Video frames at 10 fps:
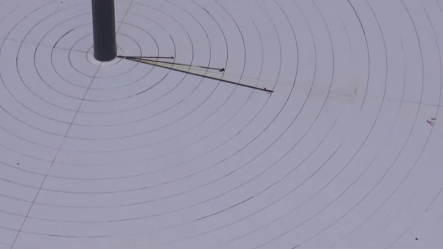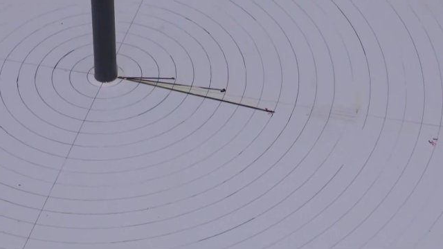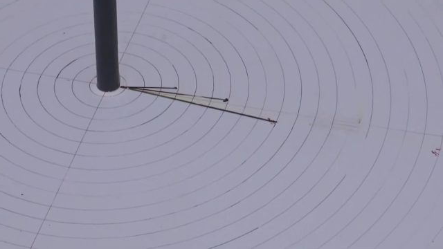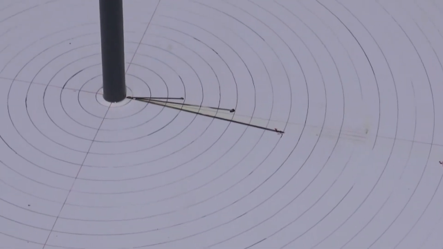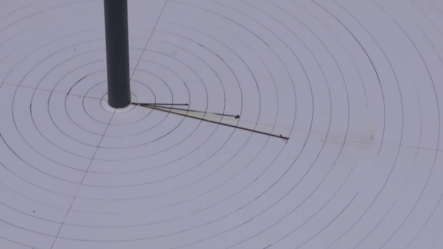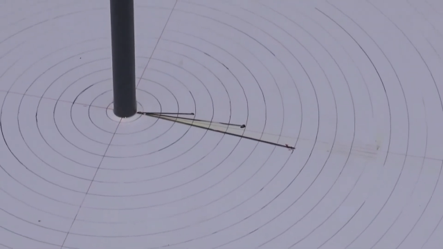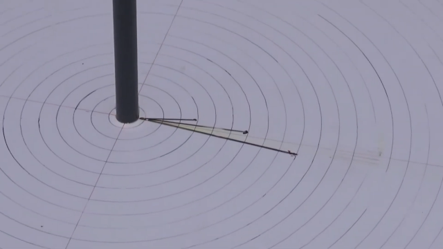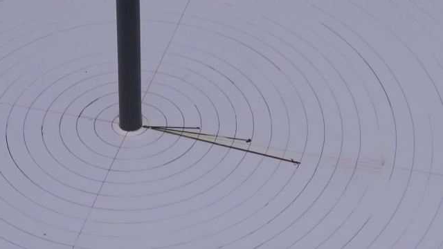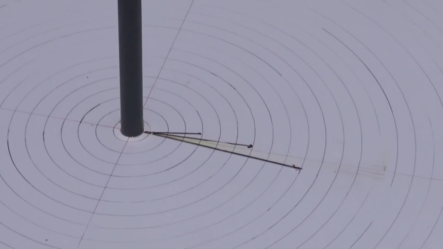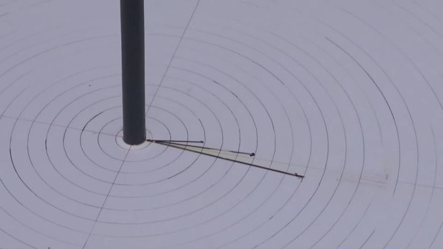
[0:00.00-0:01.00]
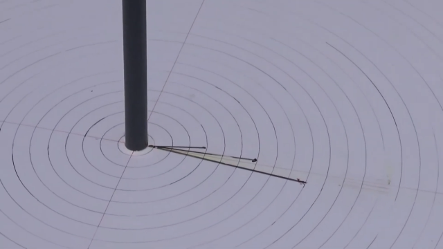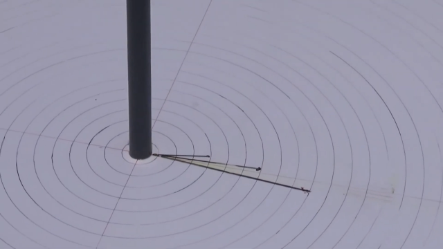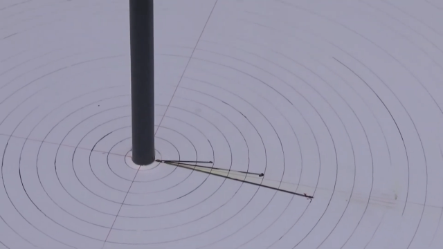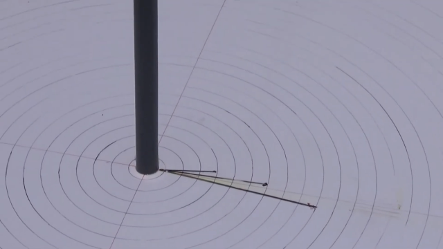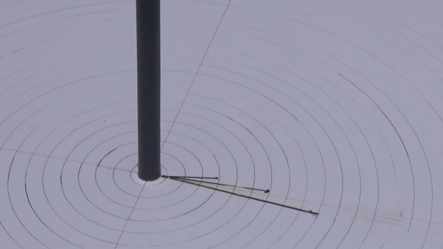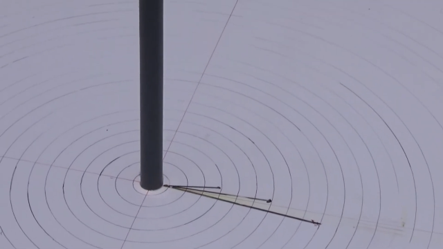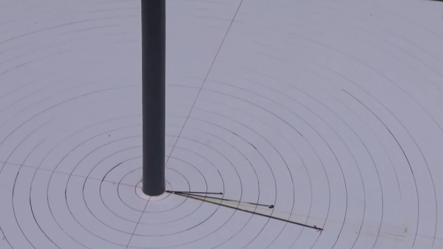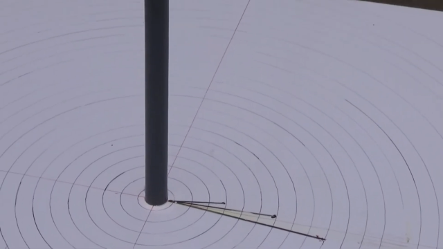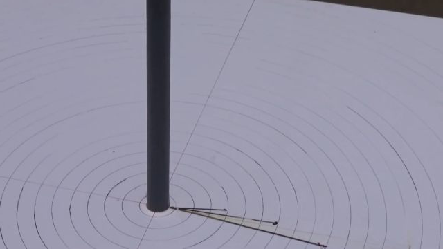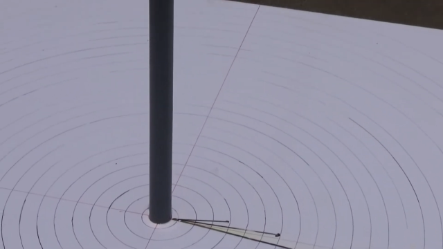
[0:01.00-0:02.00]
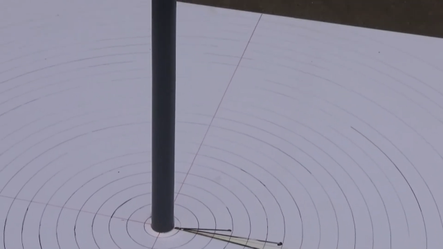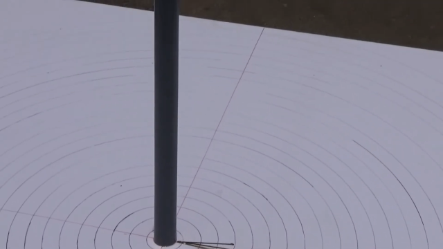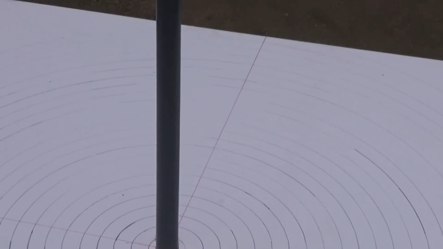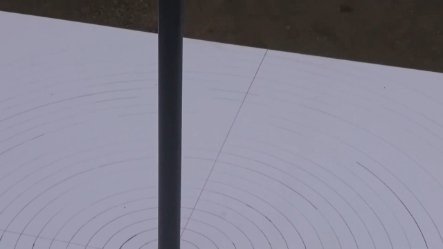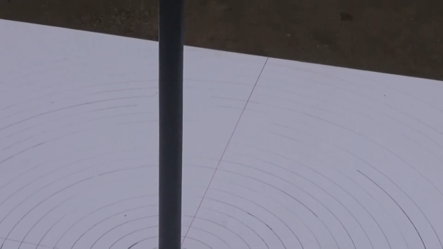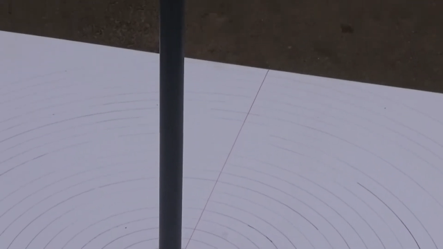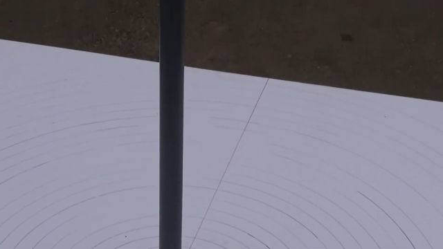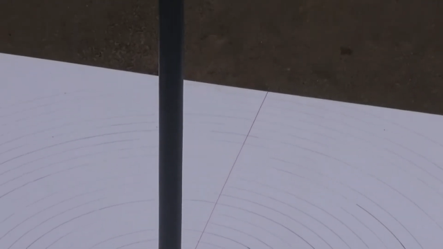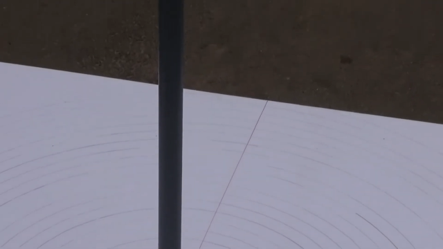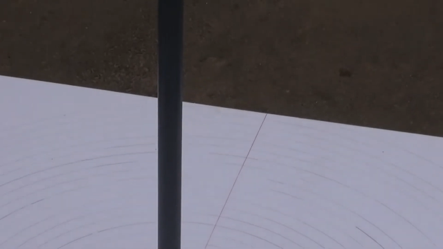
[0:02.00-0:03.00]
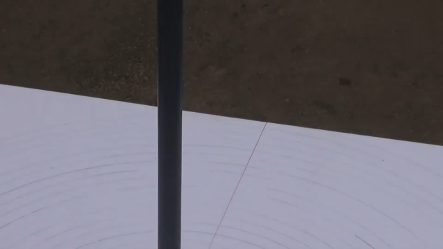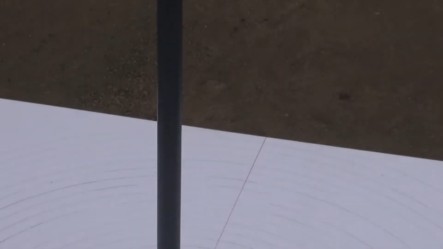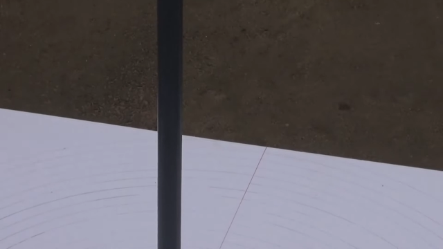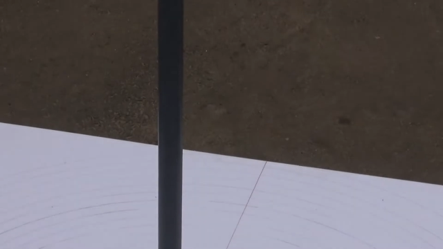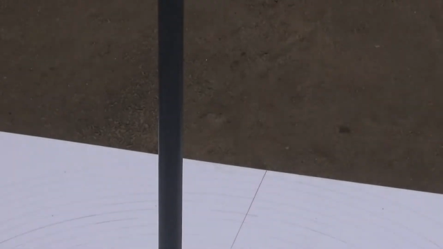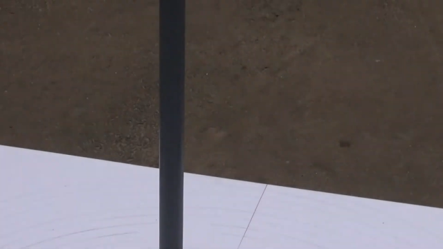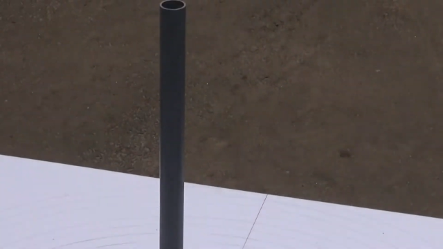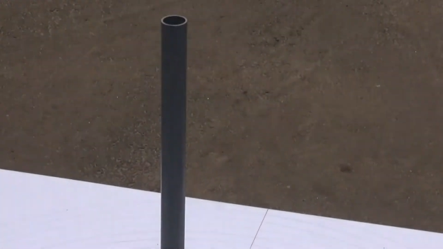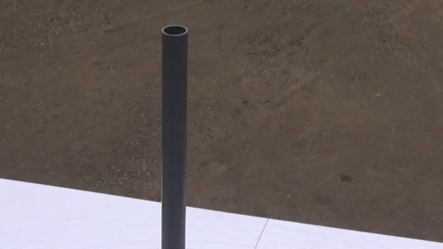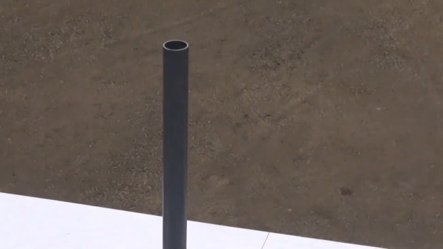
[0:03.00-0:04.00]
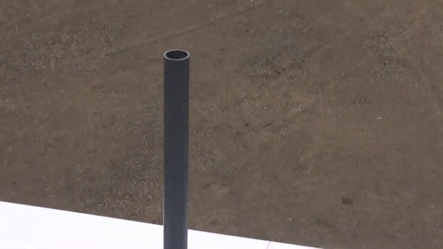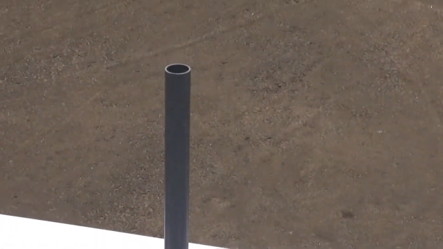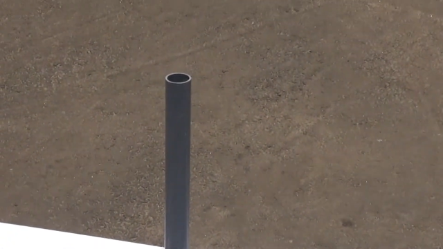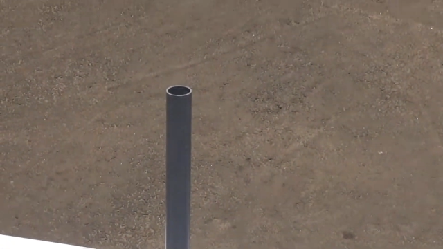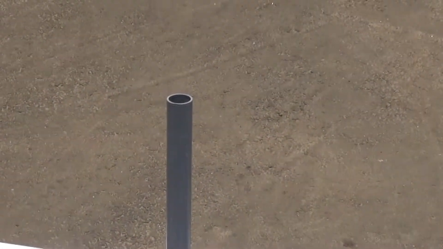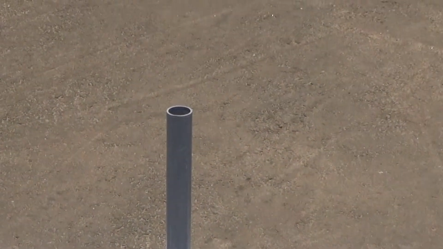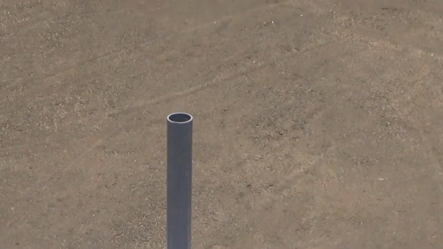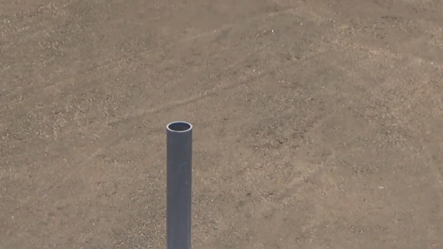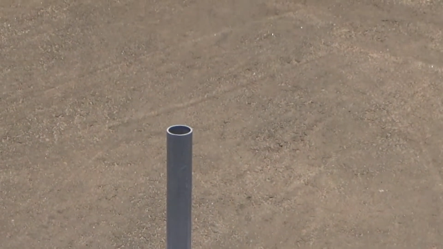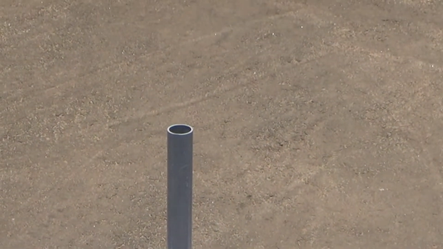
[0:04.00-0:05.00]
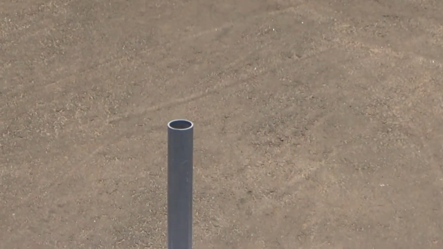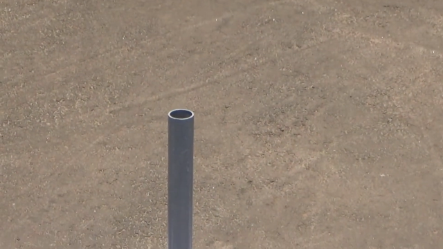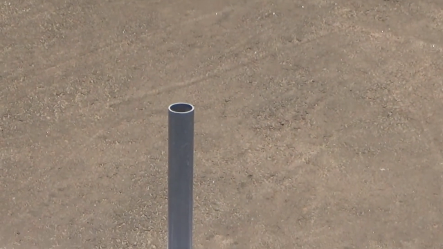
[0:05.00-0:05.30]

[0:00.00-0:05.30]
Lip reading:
(no speaker visible)